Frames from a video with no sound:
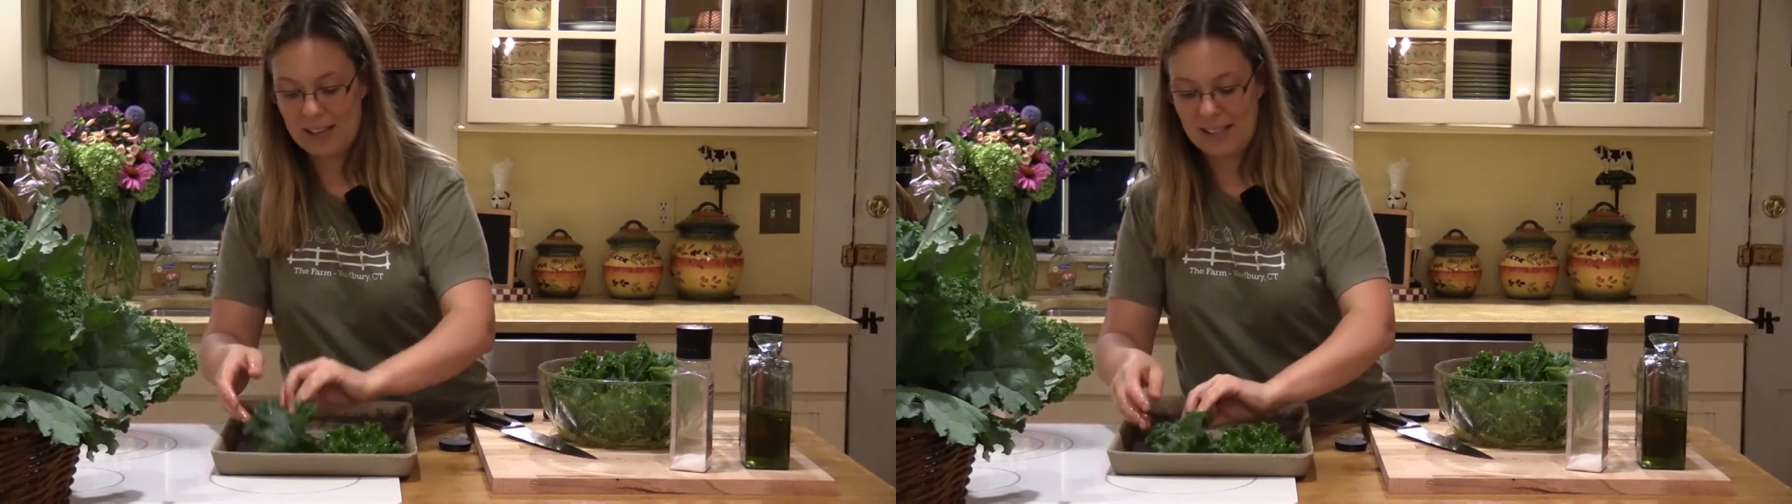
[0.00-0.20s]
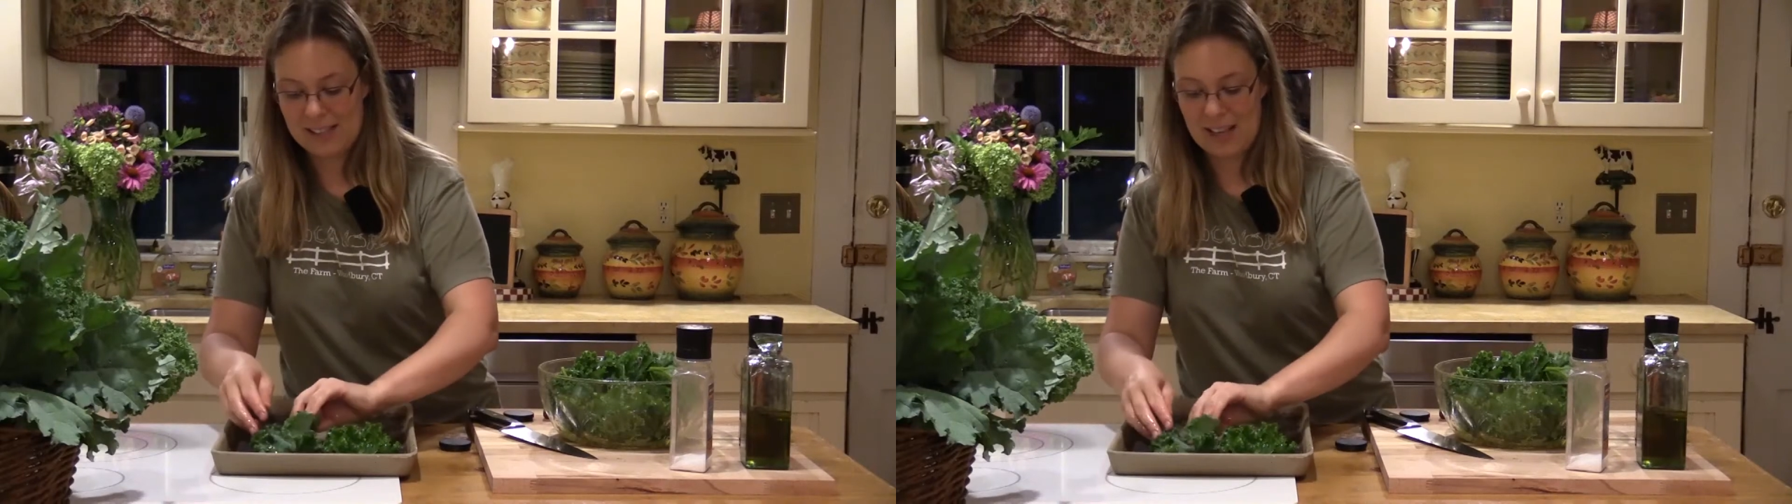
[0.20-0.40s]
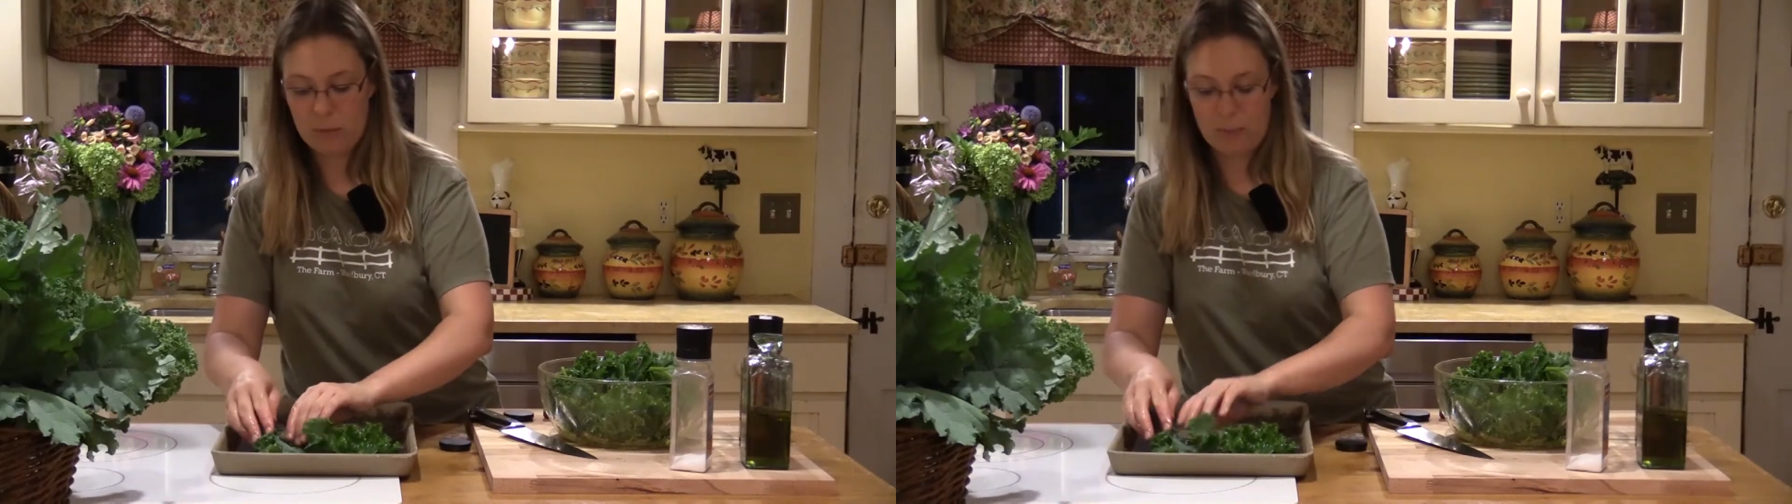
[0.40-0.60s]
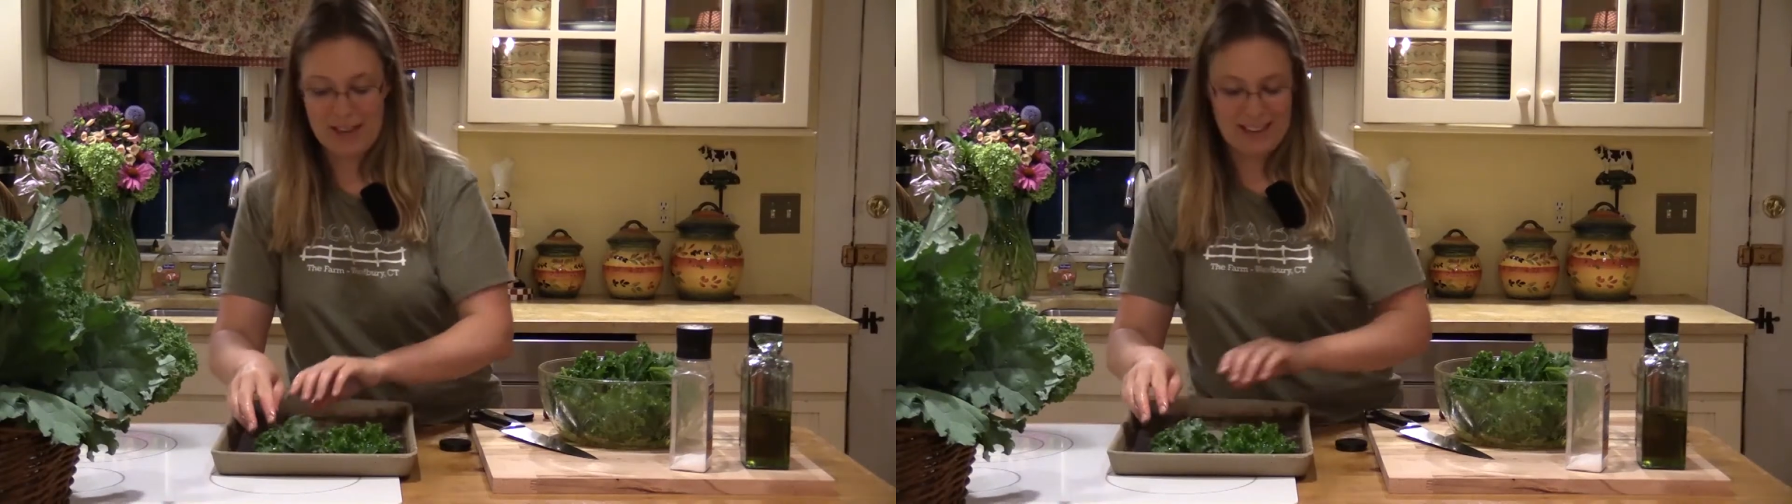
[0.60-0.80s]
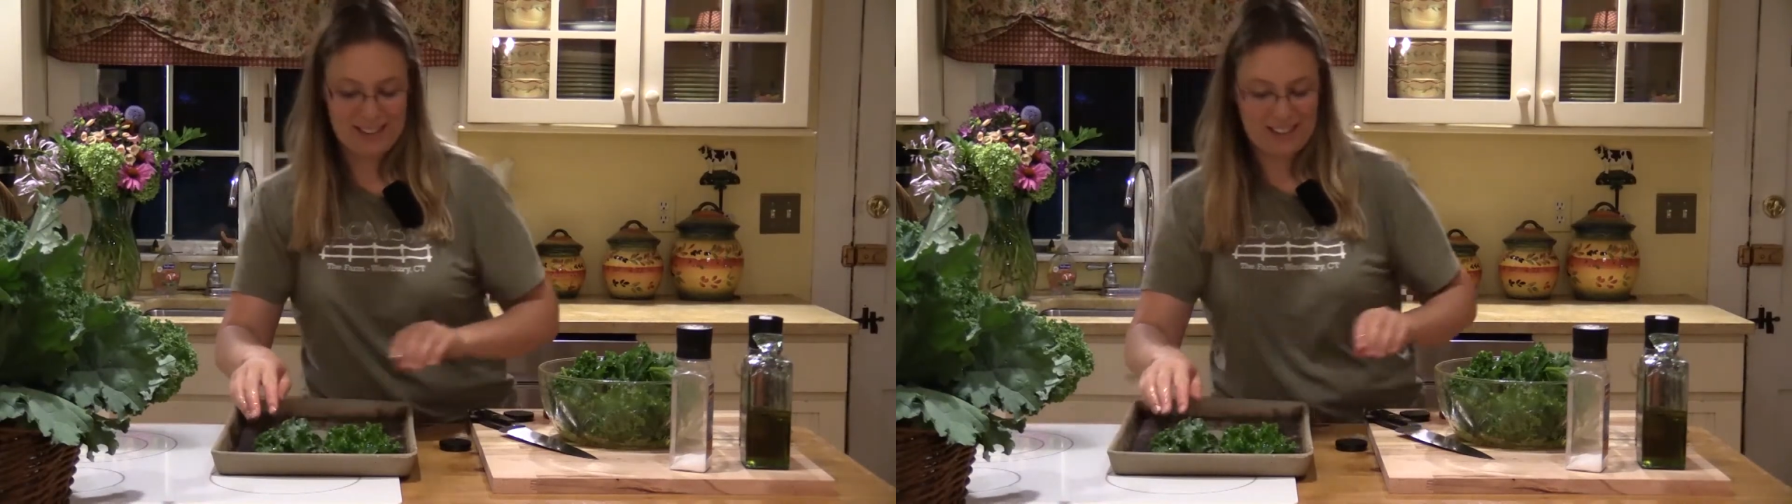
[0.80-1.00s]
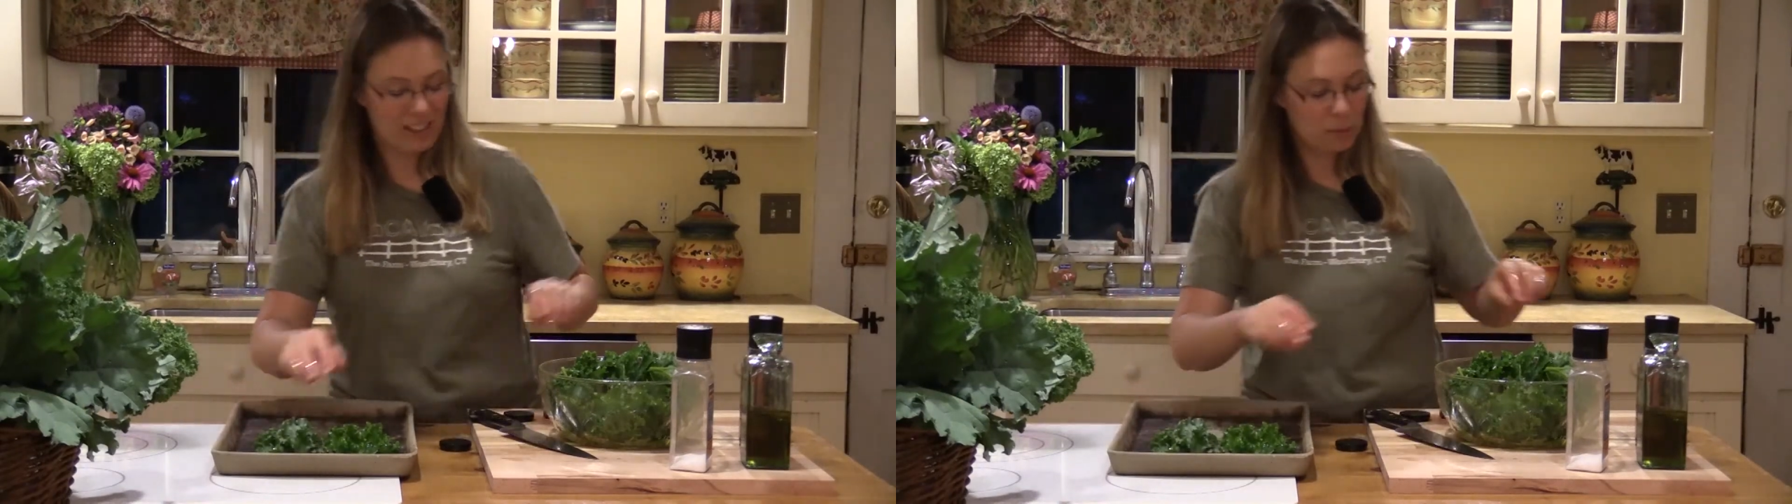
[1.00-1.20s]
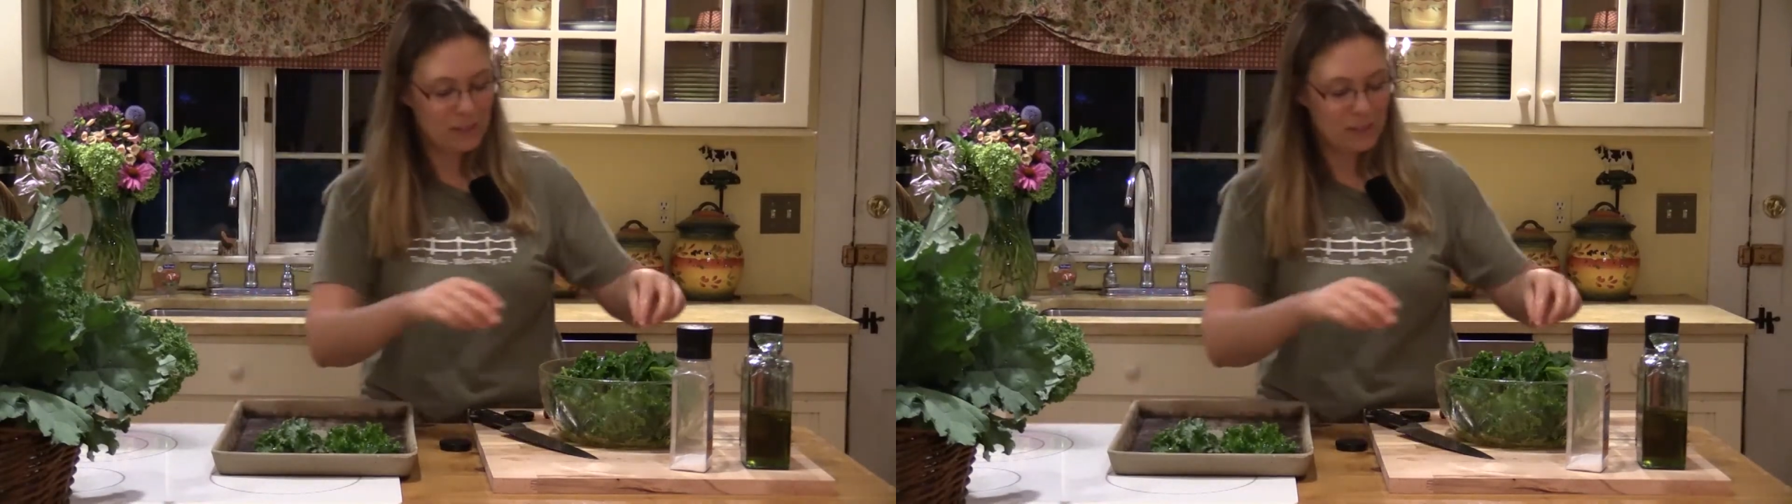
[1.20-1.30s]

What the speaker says: Like I said, we're making like little